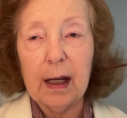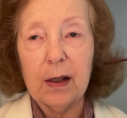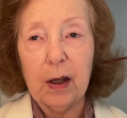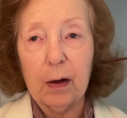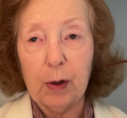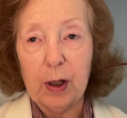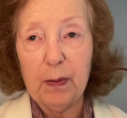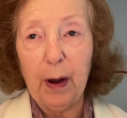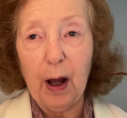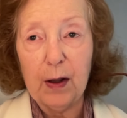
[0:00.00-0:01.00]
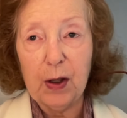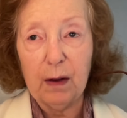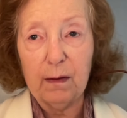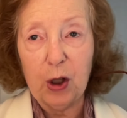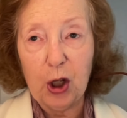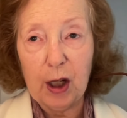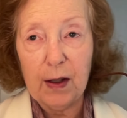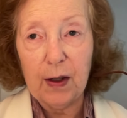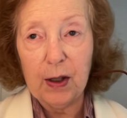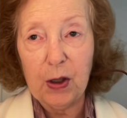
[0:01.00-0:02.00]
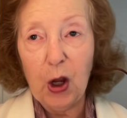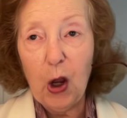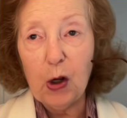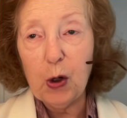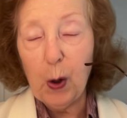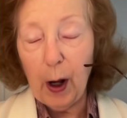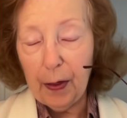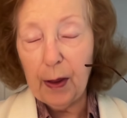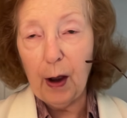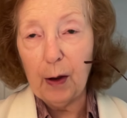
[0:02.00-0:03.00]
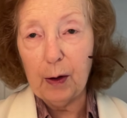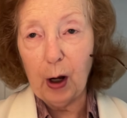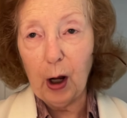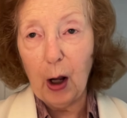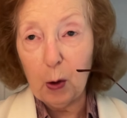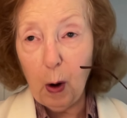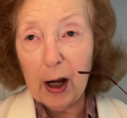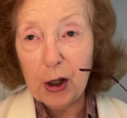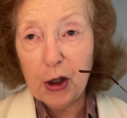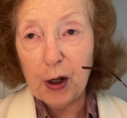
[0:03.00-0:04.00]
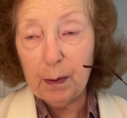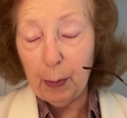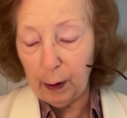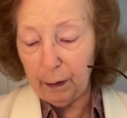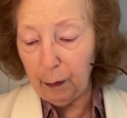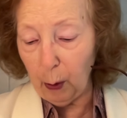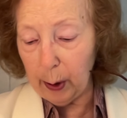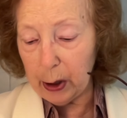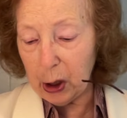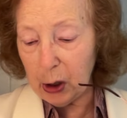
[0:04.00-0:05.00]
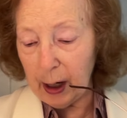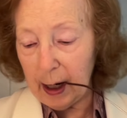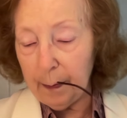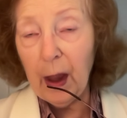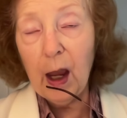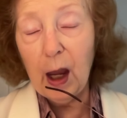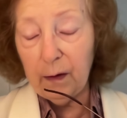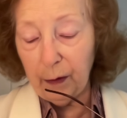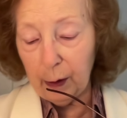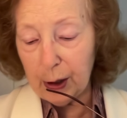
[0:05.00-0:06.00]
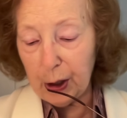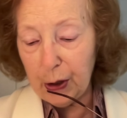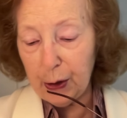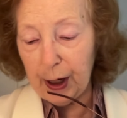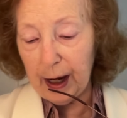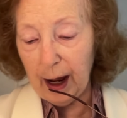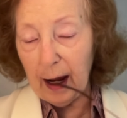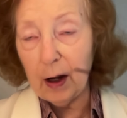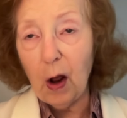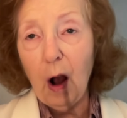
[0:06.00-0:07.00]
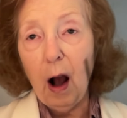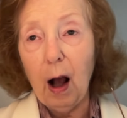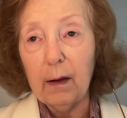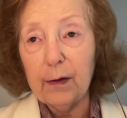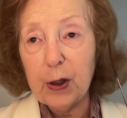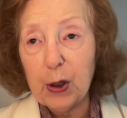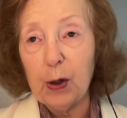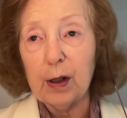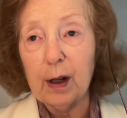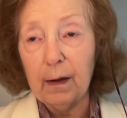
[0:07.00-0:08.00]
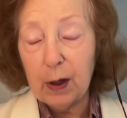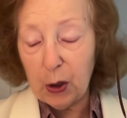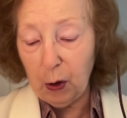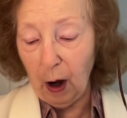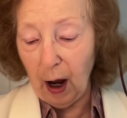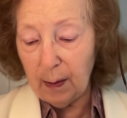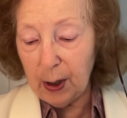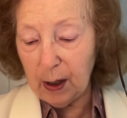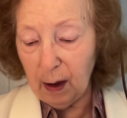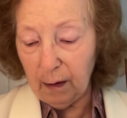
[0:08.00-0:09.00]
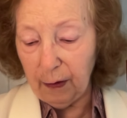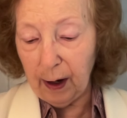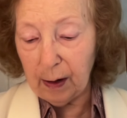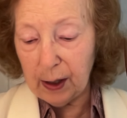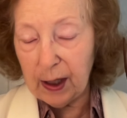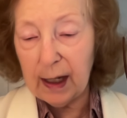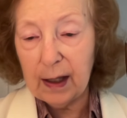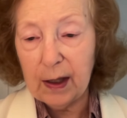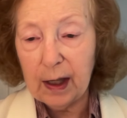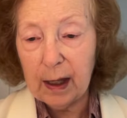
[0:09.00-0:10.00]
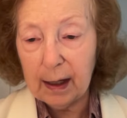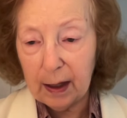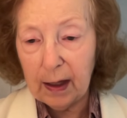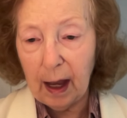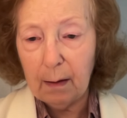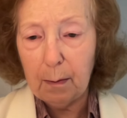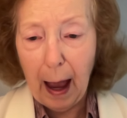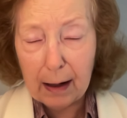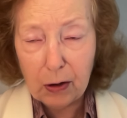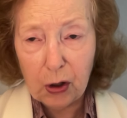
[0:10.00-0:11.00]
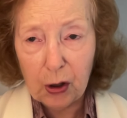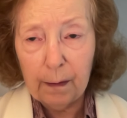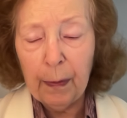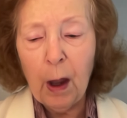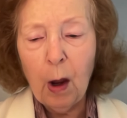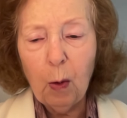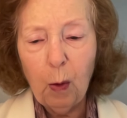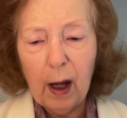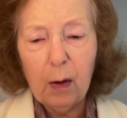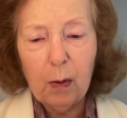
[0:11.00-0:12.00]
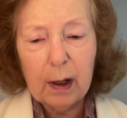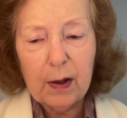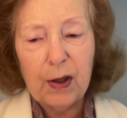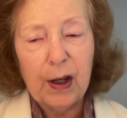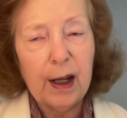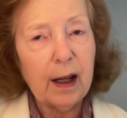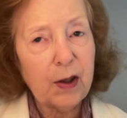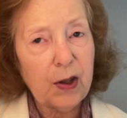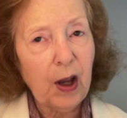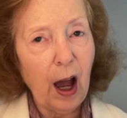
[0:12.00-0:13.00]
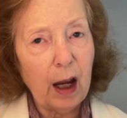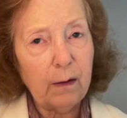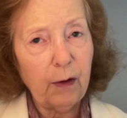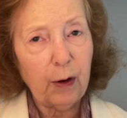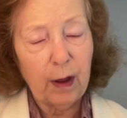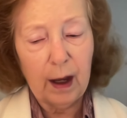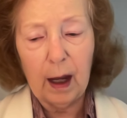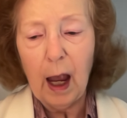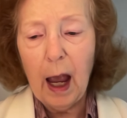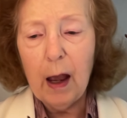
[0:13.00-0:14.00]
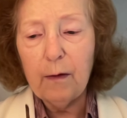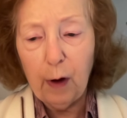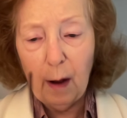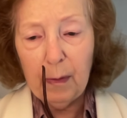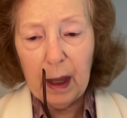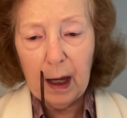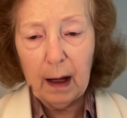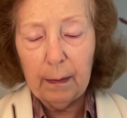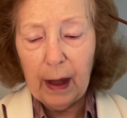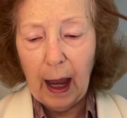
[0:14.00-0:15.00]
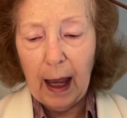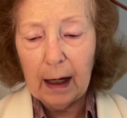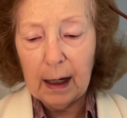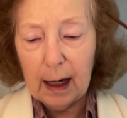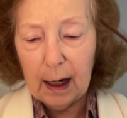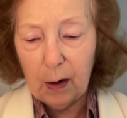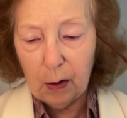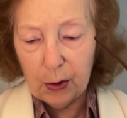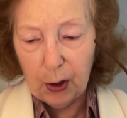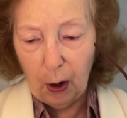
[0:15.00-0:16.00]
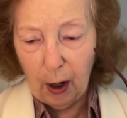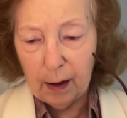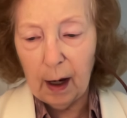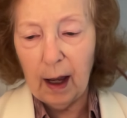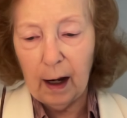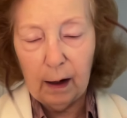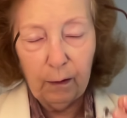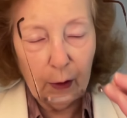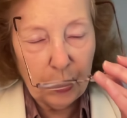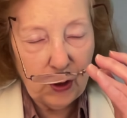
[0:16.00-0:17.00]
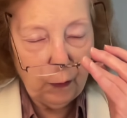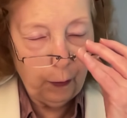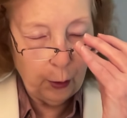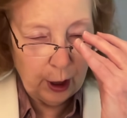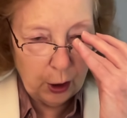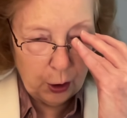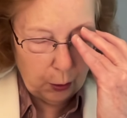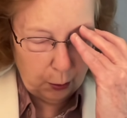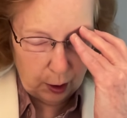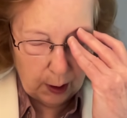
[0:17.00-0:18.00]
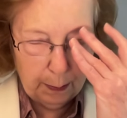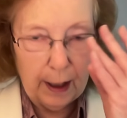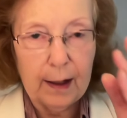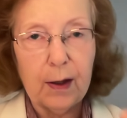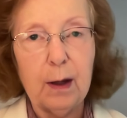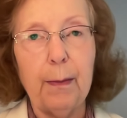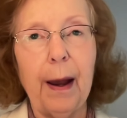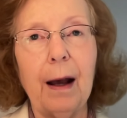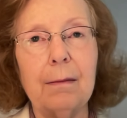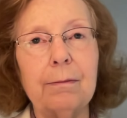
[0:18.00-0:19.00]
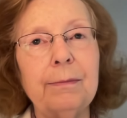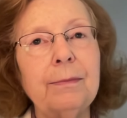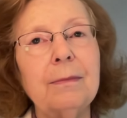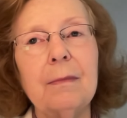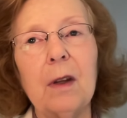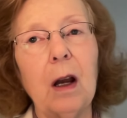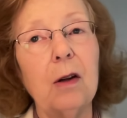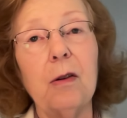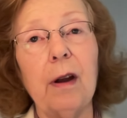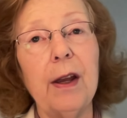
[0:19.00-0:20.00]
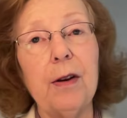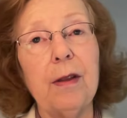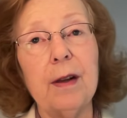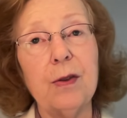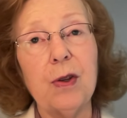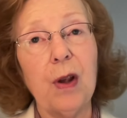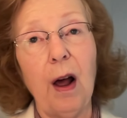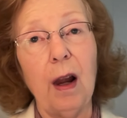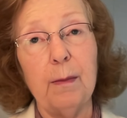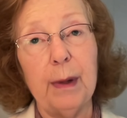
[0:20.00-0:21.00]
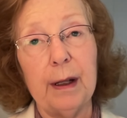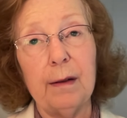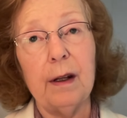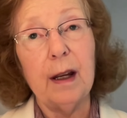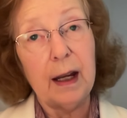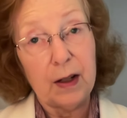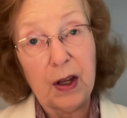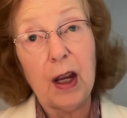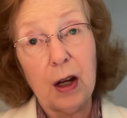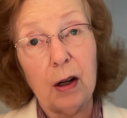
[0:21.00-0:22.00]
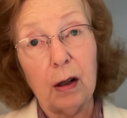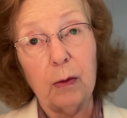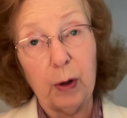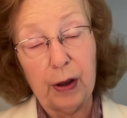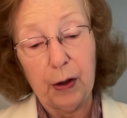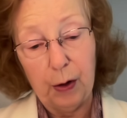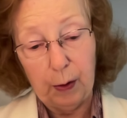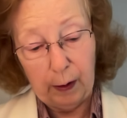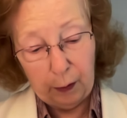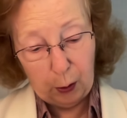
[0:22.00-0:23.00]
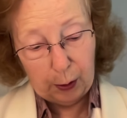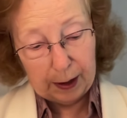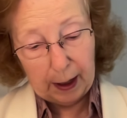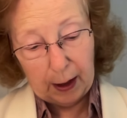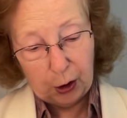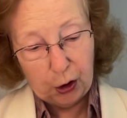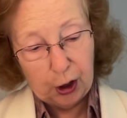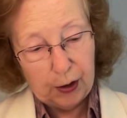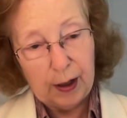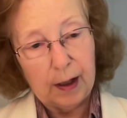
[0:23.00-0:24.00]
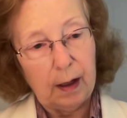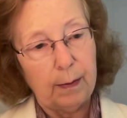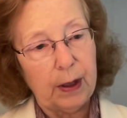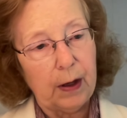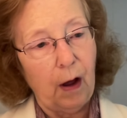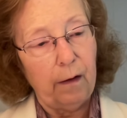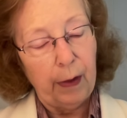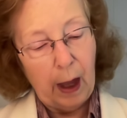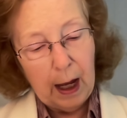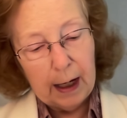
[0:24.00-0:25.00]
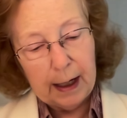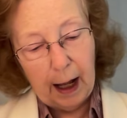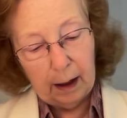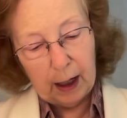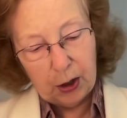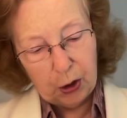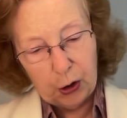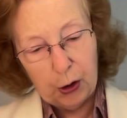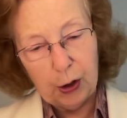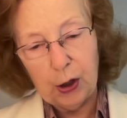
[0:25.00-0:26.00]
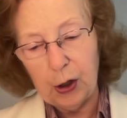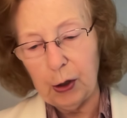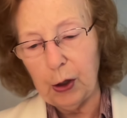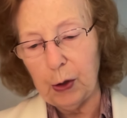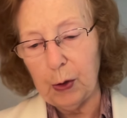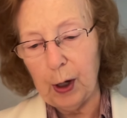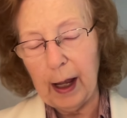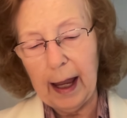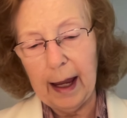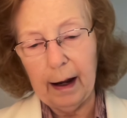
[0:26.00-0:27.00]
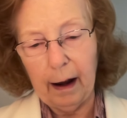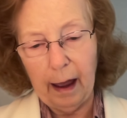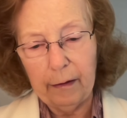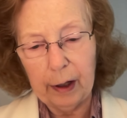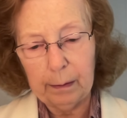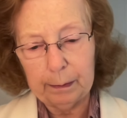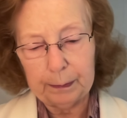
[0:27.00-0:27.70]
is a response of Jesus to a question put forward to him in verse 38 of certain of the scribes and the Pharisees said, "Master, we would see a sign from thee." And he goes on, and in verse 42 speaks about a greater than Solomon is here with you. And of course, that's Jesus himself. Now let's turn to Luke 11.